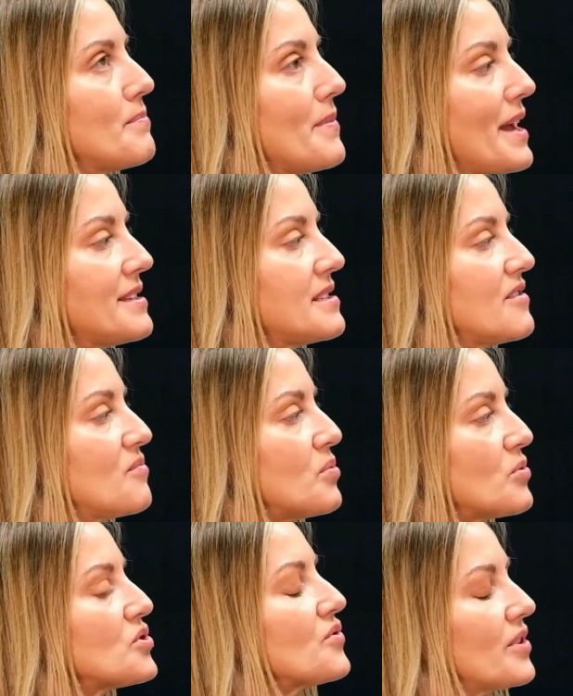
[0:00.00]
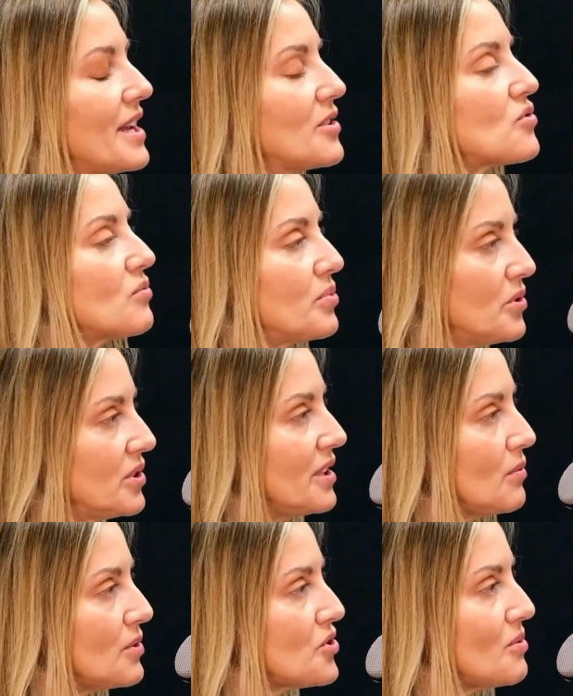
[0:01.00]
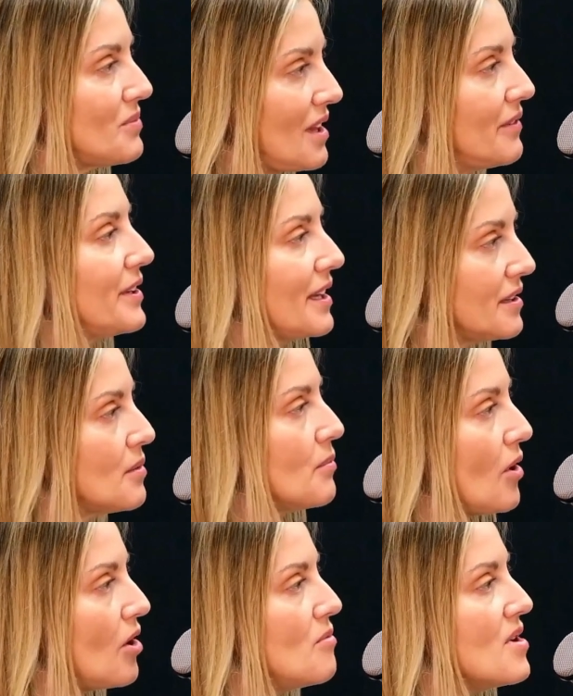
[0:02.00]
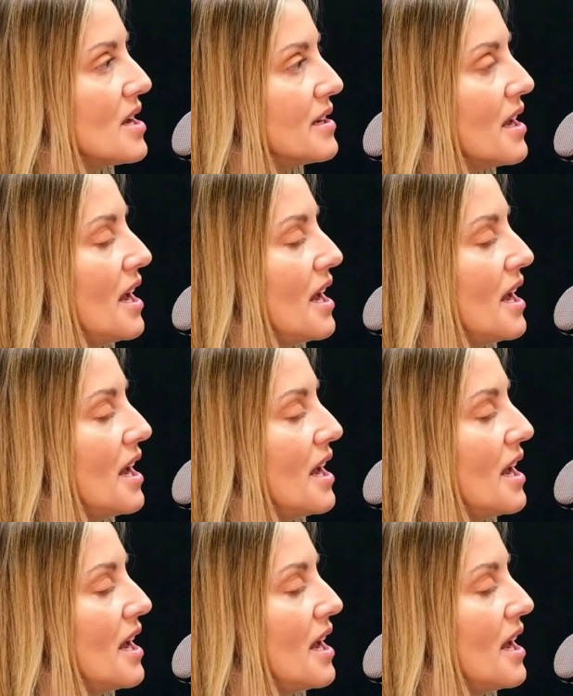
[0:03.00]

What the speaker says: massive push for natural beauty, which I'm loving at the moment.